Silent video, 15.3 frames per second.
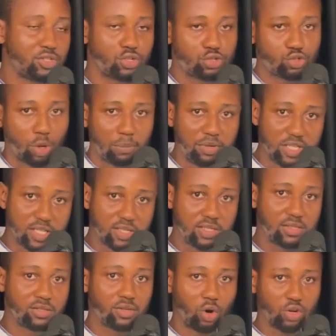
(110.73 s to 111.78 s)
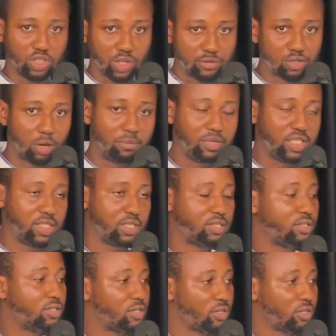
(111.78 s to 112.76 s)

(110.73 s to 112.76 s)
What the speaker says: sublease or deed of sublease